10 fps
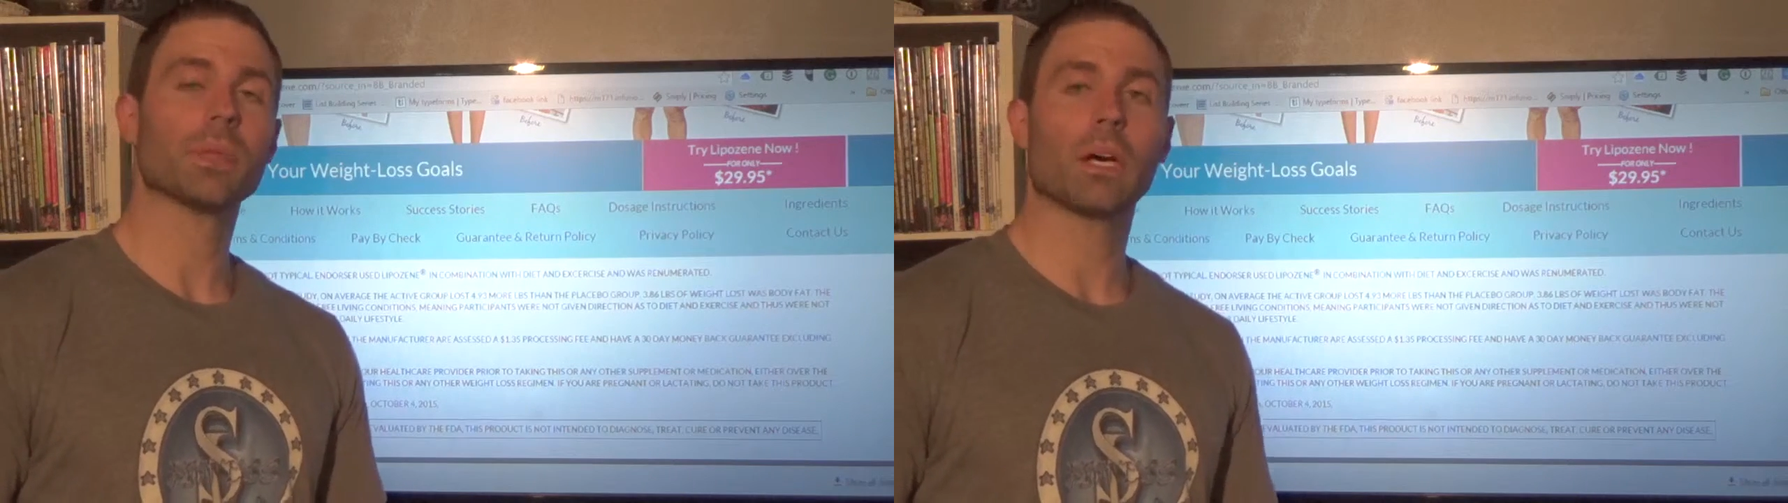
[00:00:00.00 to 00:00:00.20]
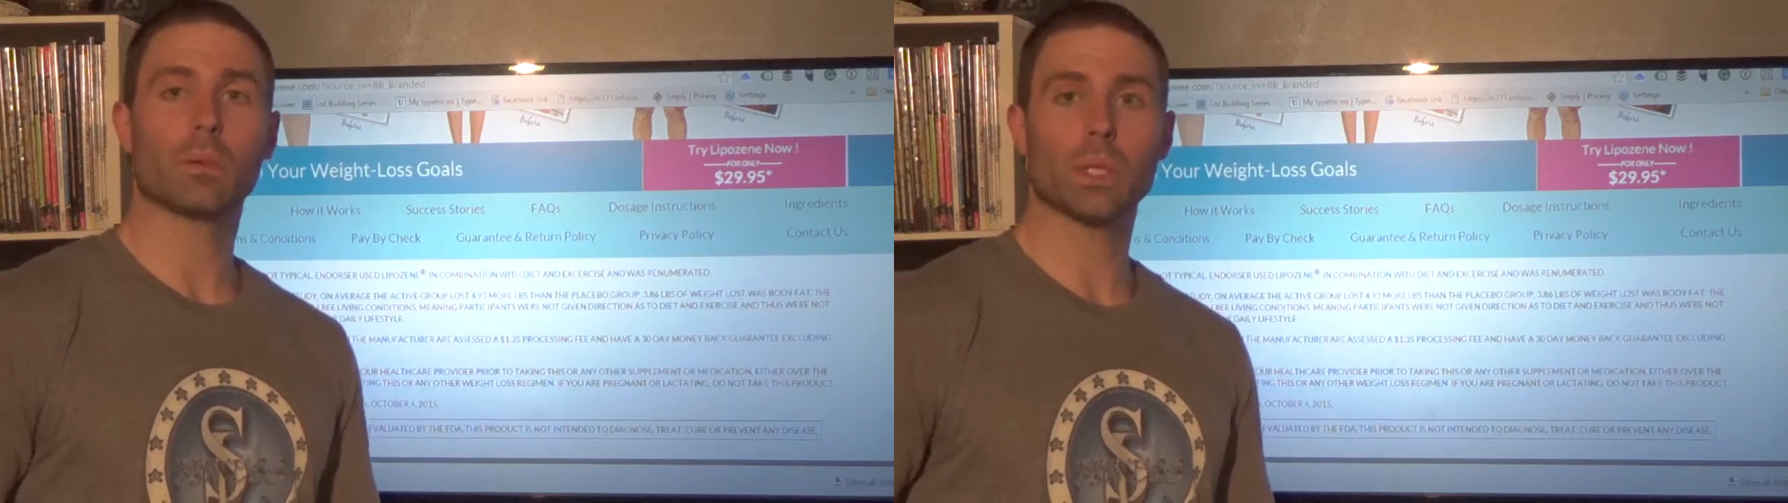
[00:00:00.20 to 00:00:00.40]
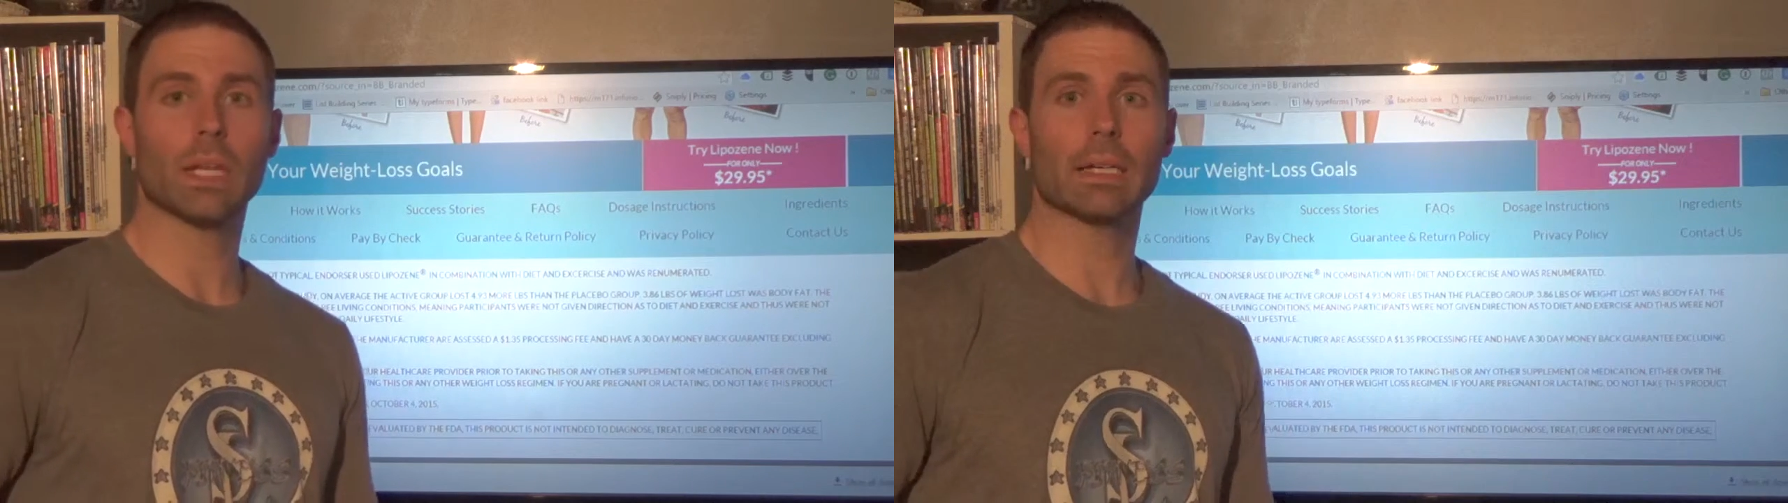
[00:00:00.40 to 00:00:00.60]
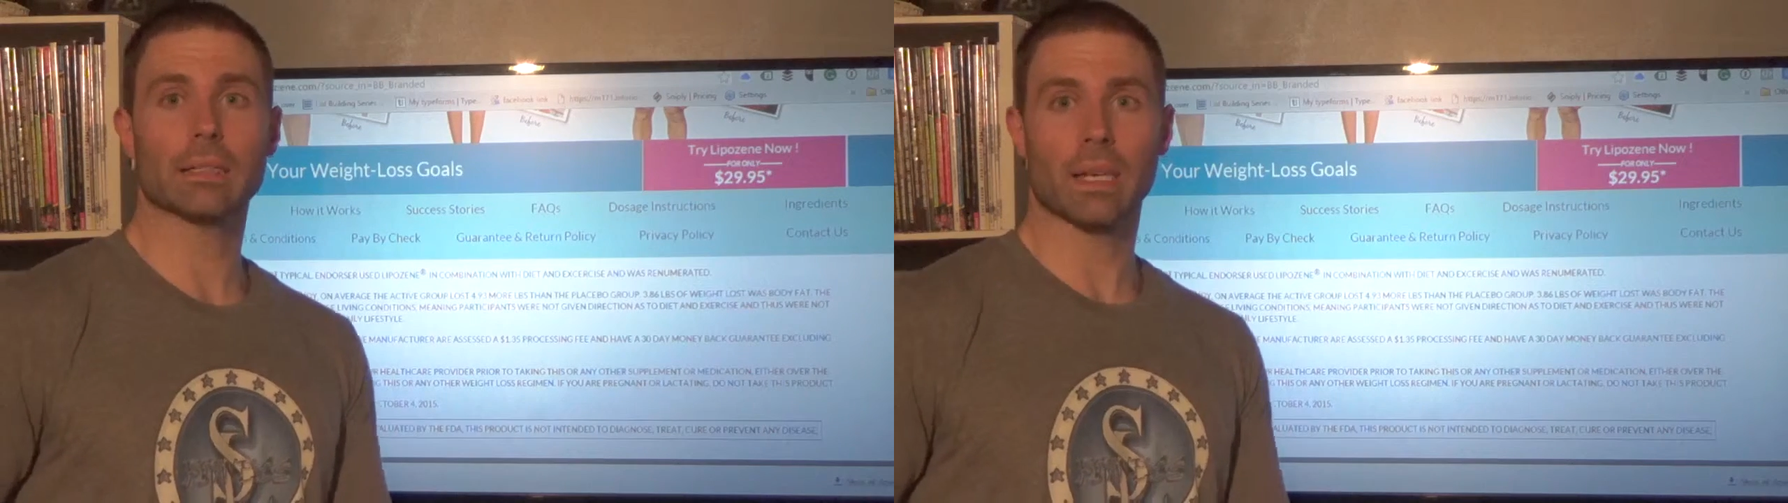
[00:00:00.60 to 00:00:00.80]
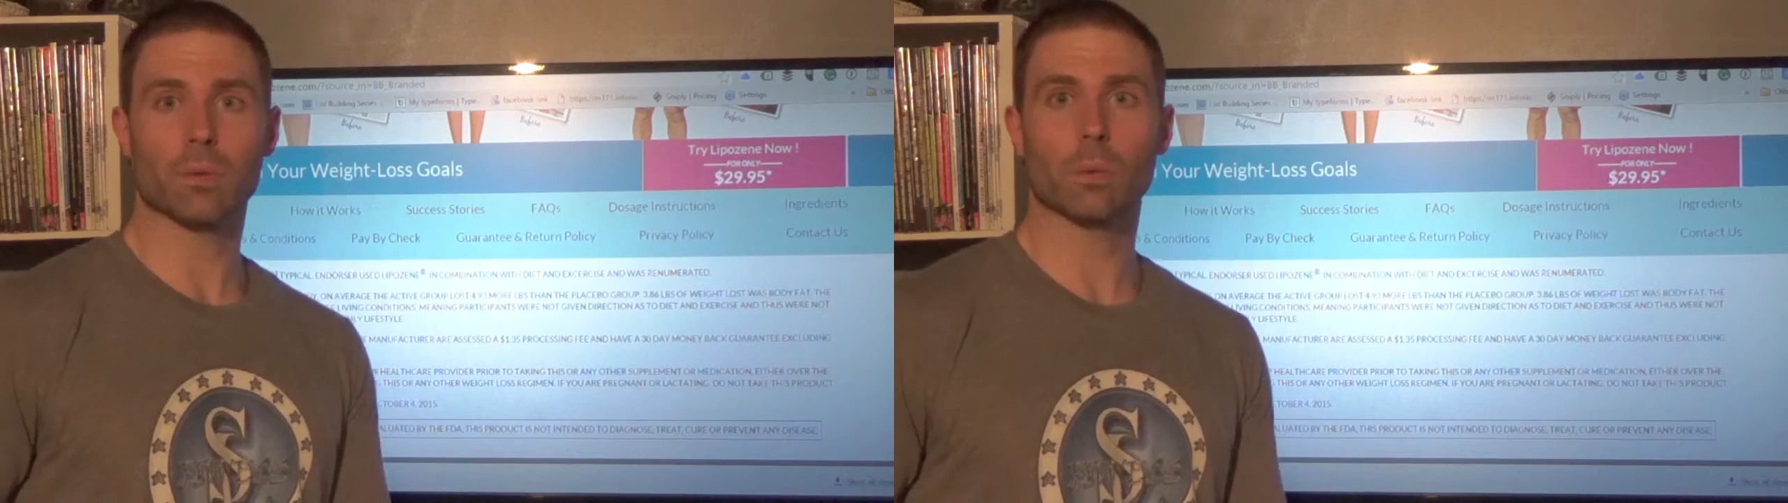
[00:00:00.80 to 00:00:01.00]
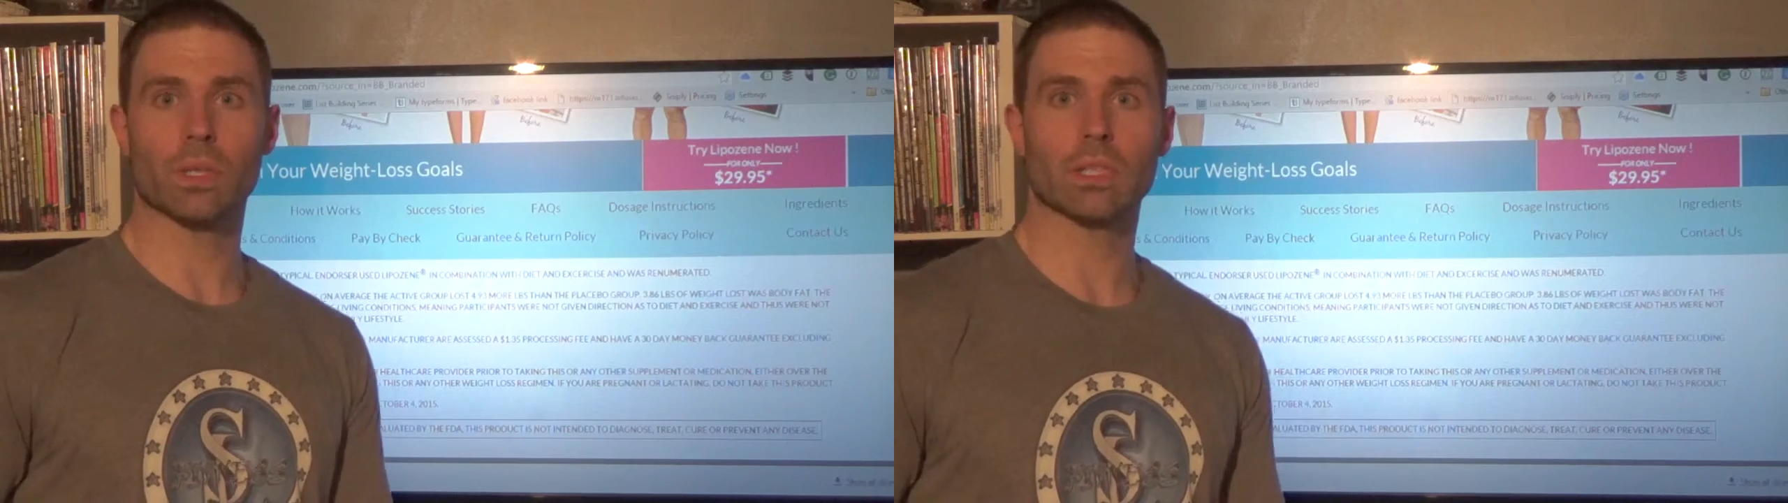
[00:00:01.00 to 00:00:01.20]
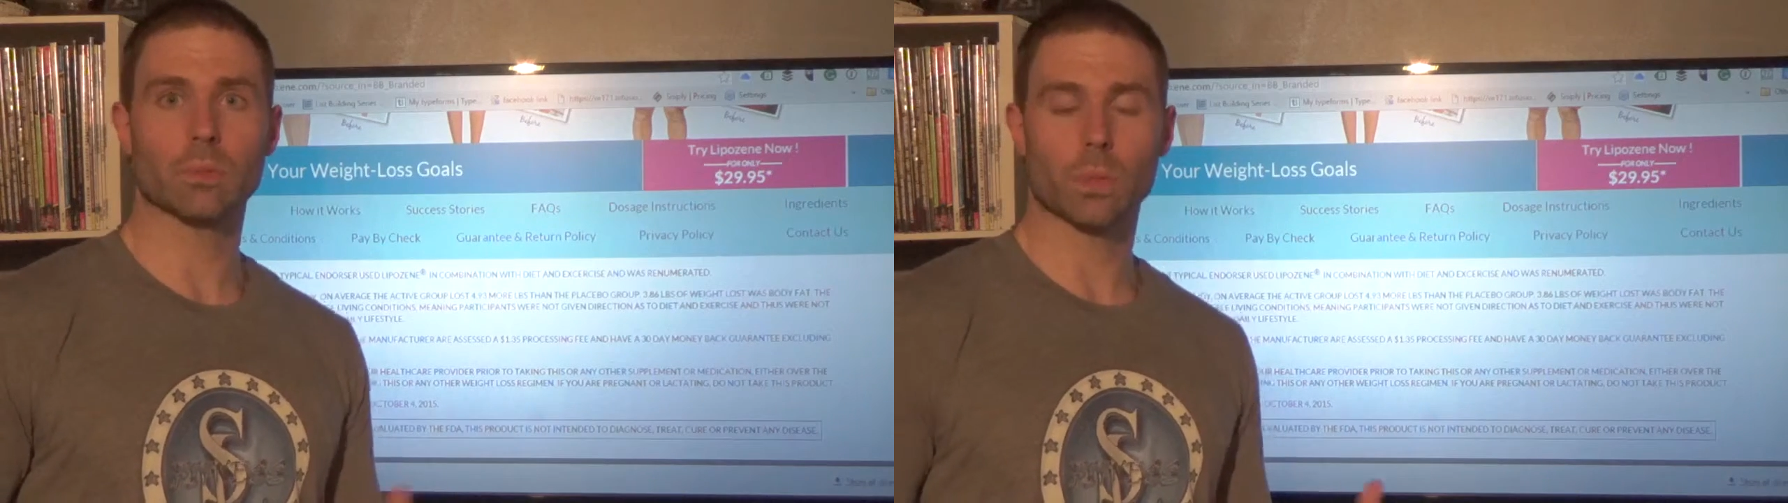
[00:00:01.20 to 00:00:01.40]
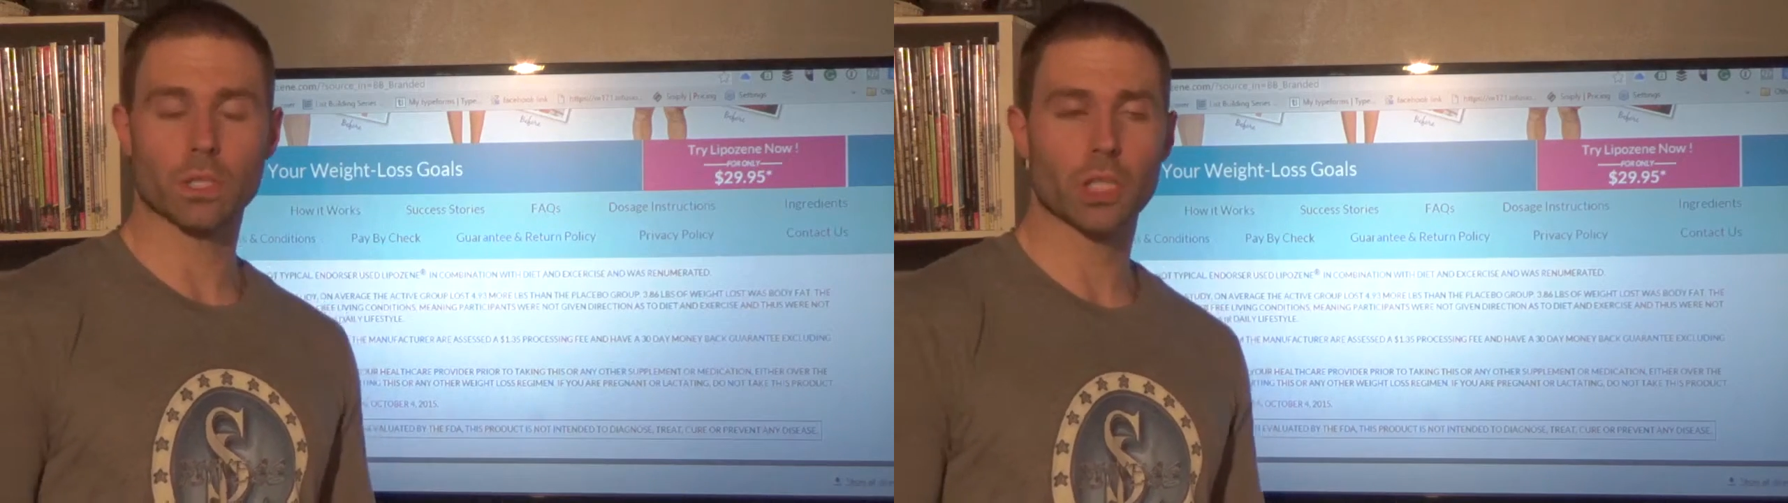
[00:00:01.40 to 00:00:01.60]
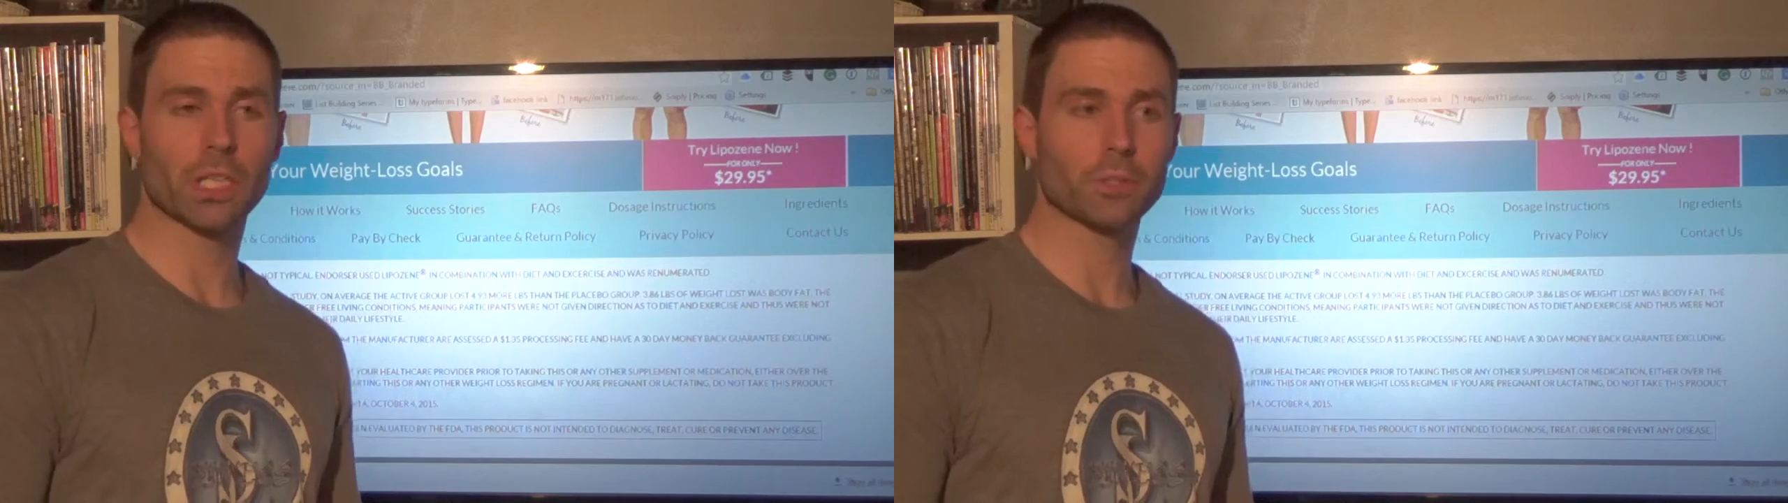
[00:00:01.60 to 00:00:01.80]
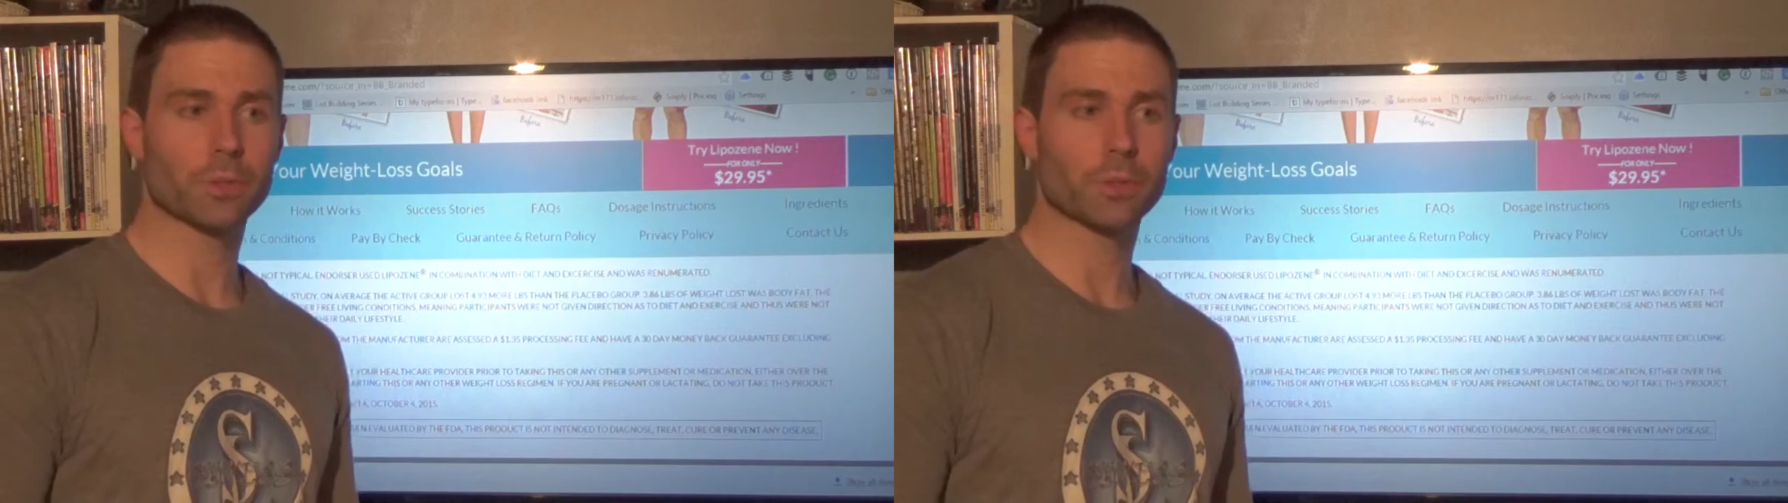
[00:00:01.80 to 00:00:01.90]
Now, I realize everyone doesn't want to change